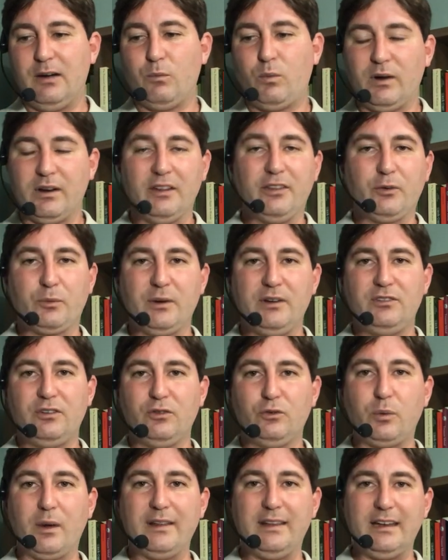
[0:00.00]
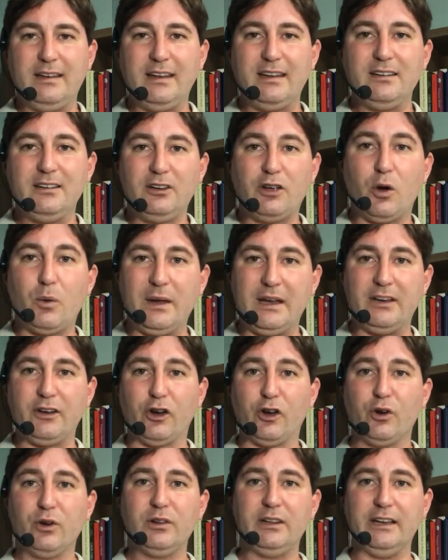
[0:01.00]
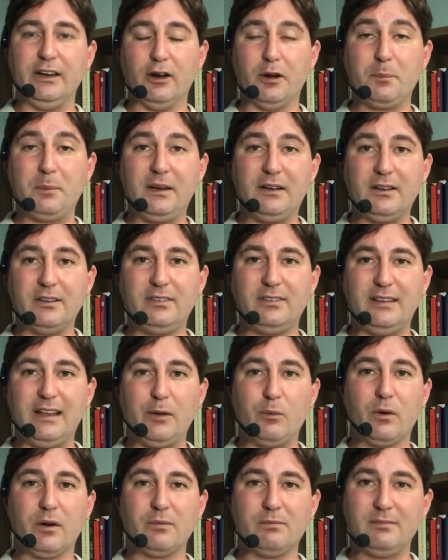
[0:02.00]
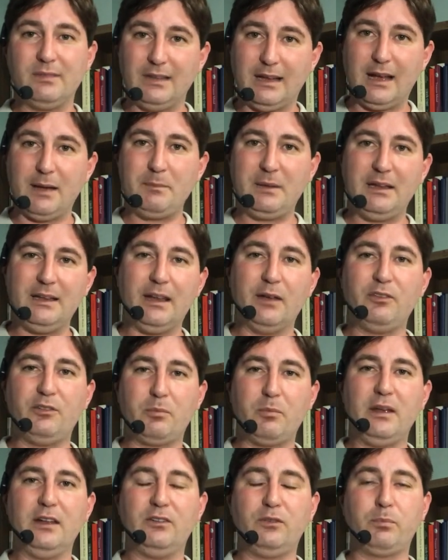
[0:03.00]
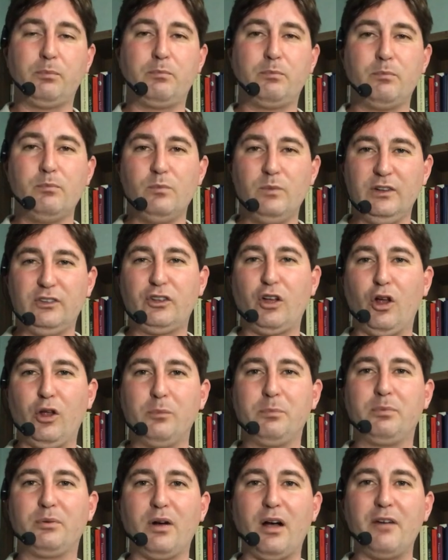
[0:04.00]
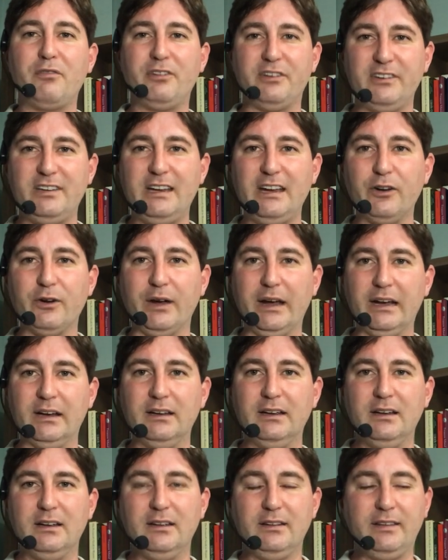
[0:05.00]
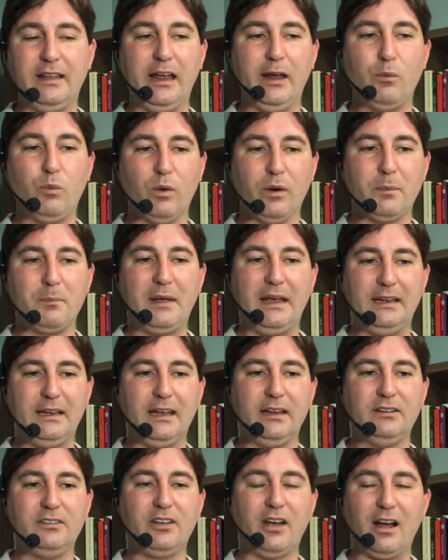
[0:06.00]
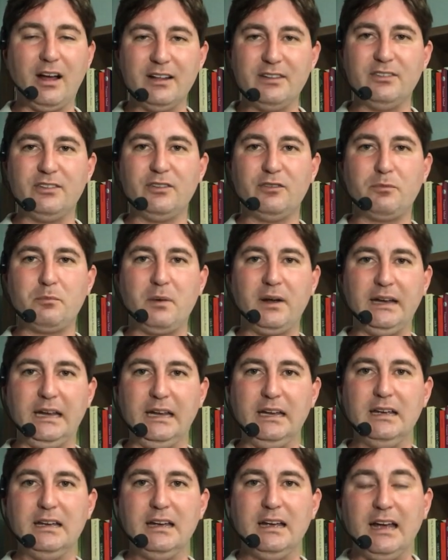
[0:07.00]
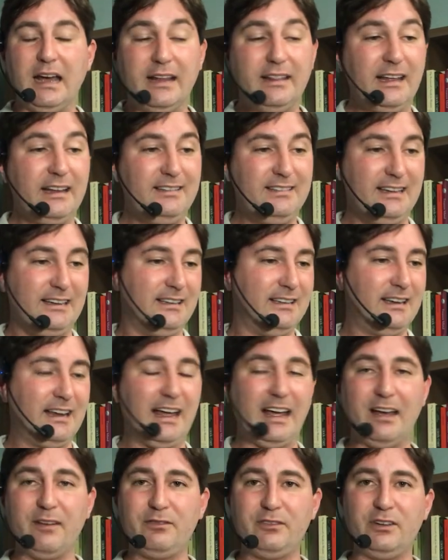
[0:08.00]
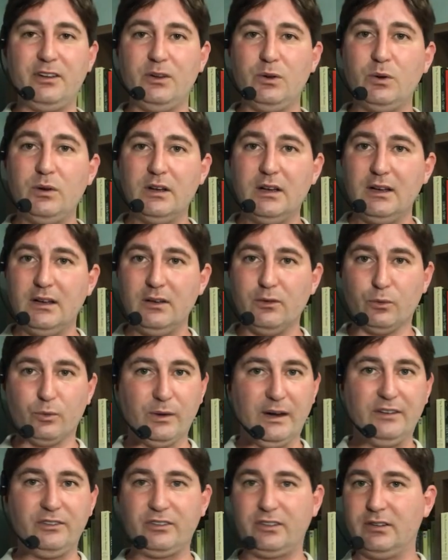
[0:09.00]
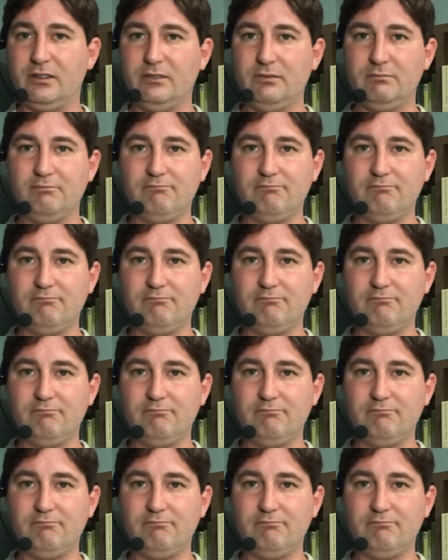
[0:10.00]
one of the reasons why they didn't go in earlier because they were. I mean, it's it's it's called profiteering. They were making tons of money, and they didn't have to risk